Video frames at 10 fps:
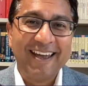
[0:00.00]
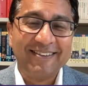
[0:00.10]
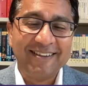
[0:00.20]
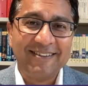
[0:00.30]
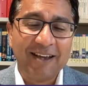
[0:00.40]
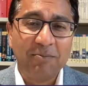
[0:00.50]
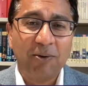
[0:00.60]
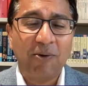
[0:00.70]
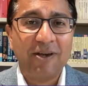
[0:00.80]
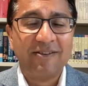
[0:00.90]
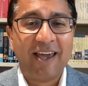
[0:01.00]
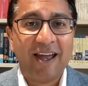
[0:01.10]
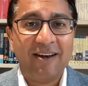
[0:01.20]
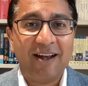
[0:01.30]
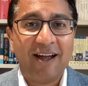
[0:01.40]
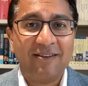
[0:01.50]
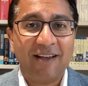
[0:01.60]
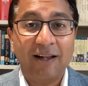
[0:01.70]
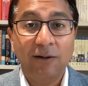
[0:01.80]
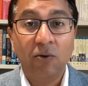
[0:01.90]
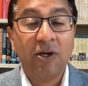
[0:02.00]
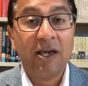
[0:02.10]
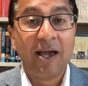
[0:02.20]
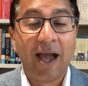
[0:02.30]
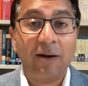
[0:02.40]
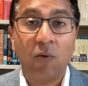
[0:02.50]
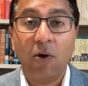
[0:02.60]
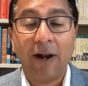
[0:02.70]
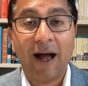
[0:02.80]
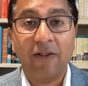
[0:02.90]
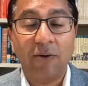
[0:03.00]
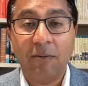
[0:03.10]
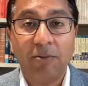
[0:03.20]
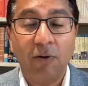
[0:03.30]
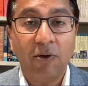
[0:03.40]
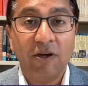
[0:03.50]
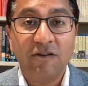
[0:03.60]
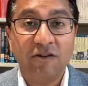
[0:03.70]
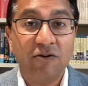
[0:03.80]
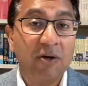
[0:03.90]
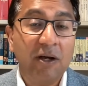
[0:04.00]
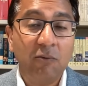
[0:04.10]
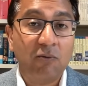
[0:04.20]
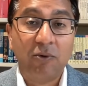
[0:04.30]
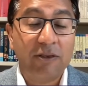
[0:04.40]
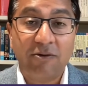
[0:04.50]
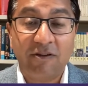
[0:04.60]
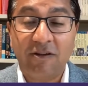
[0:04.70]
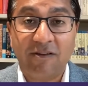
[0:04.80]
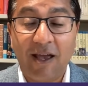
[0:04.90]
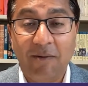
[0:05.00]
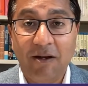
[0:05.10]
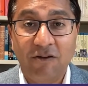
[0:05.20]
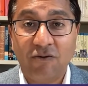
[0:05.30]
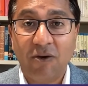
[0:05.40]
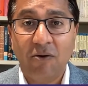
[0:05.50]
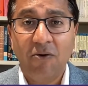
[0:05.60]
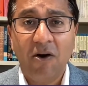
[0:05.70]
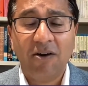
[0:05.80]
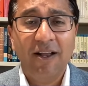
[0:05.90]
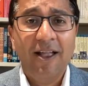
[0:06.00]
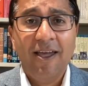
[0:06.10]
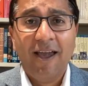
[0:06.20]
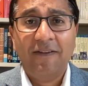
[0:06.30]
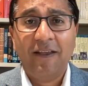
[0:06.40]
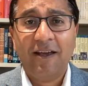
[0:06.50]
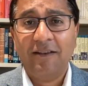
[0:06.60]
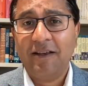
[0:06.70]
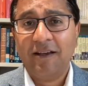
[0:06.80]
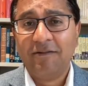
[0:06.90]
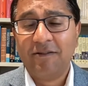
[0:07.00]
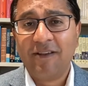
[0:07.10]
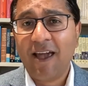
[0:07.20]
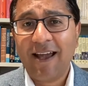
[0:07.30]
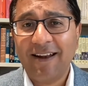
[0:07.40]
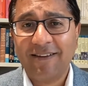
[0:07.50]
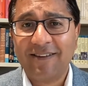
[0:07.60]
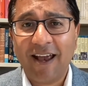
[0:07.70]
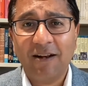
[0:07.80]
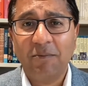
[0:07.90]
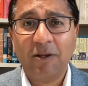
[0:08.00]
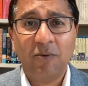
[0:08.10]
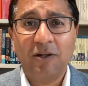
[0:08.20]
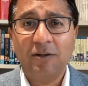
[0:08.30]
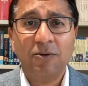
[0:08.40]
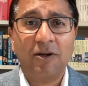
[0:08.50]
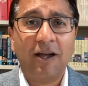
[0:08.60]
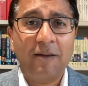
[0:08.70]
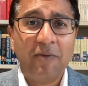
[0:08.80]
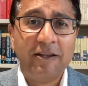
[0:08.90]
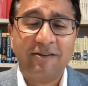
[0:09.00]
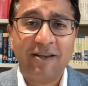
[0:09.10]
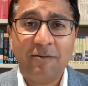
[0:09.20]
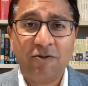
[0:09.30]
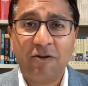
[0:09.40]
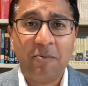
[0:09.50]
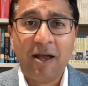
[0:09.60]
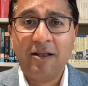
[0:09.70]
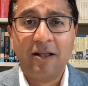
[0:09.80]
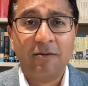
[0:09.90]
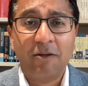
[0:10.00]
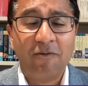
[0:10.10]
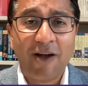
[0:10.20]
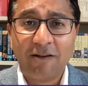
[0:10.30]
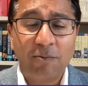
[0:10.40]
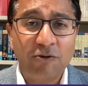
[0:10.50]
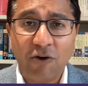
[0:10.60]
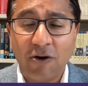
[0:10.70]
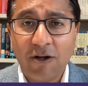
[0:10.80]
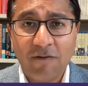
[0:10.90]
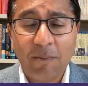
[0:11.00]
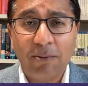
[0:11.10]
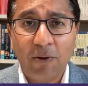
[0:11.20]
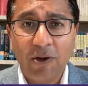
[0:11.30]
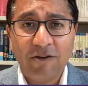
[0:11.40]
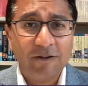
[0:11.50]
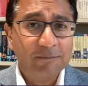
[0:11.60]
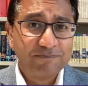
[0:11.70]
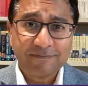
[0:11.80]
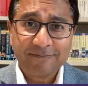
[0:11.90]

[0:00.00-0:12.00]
Existing employees, candidates are looking at what other employers are doing, whether it's in the same industry or not. And they're saying understandably, well, look, it seems to me that the vast majority of employers